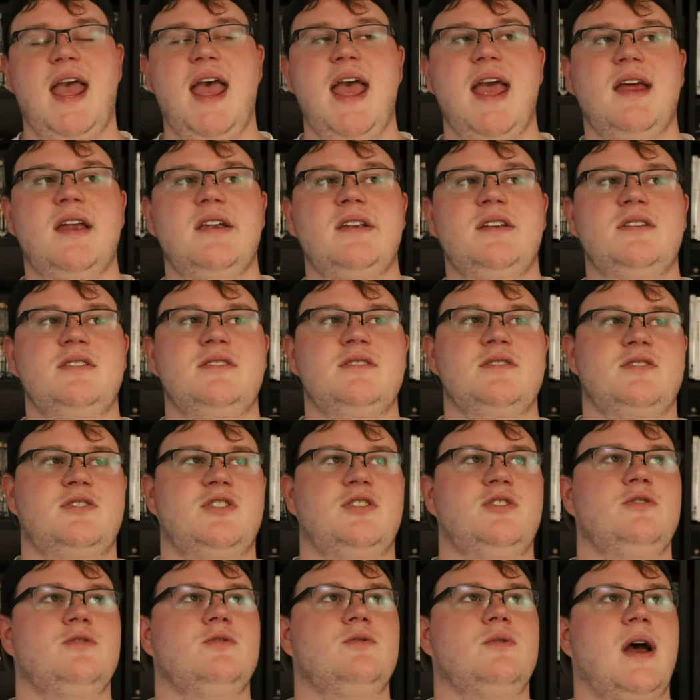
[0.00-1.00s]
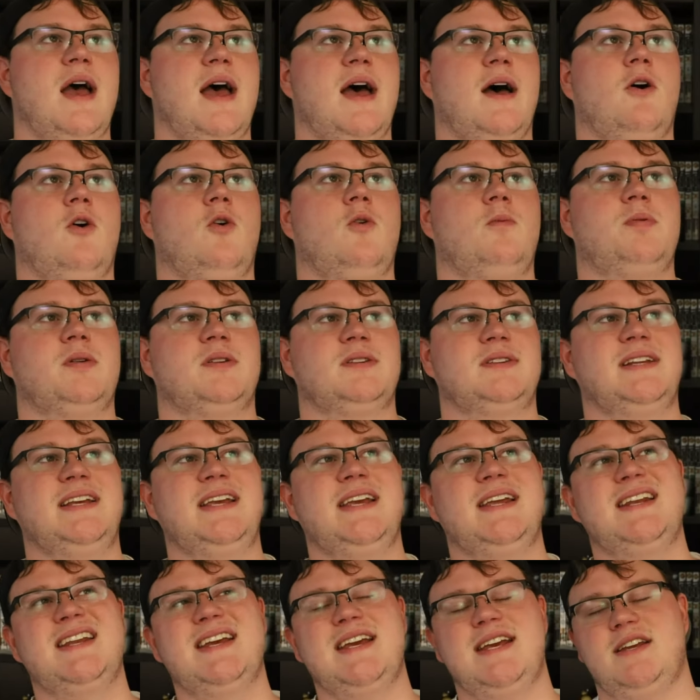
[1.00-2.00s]
end to help
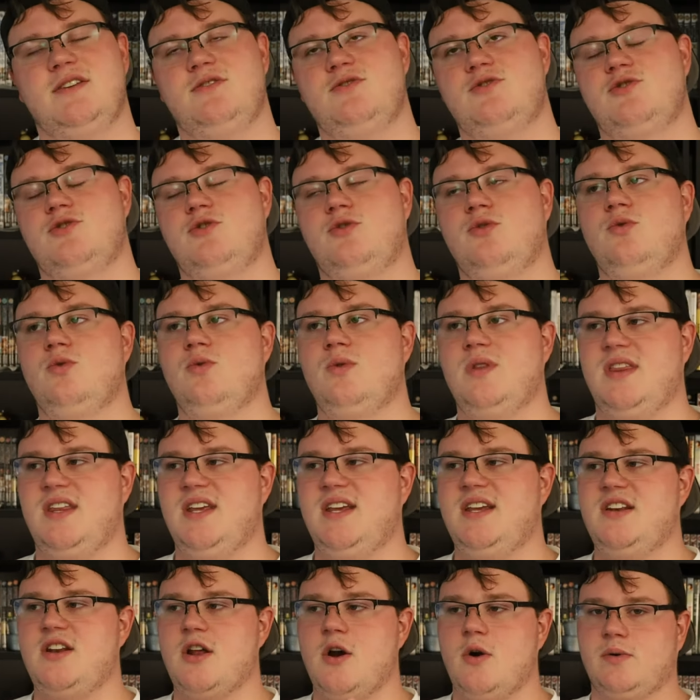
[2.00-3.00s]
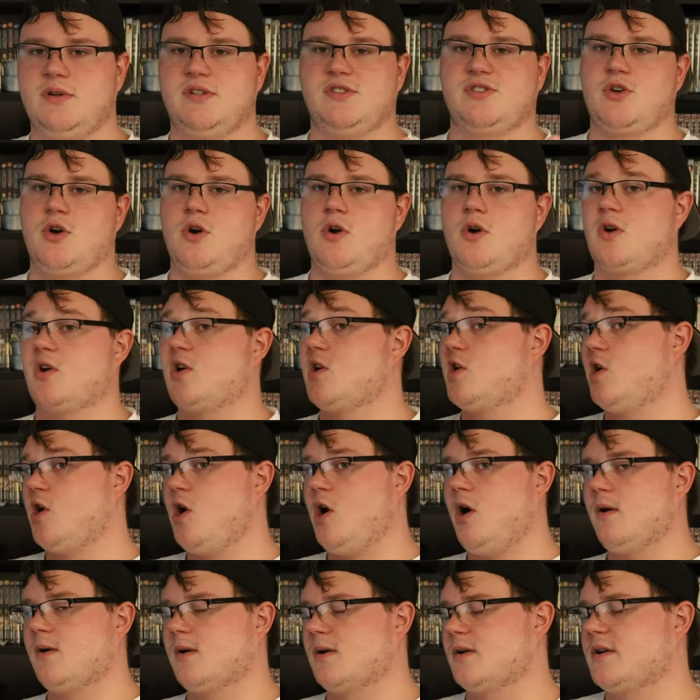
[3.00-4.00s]
lead into the Noah's Ark
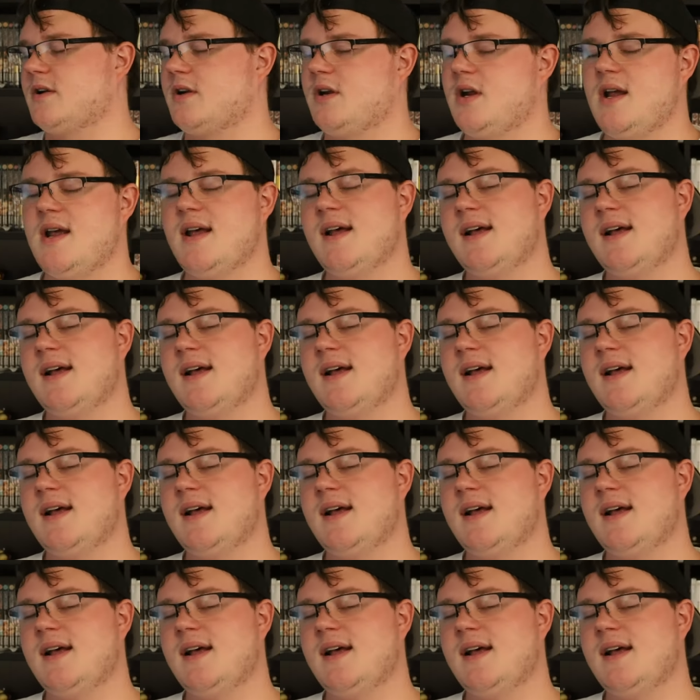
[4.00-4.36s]
arc.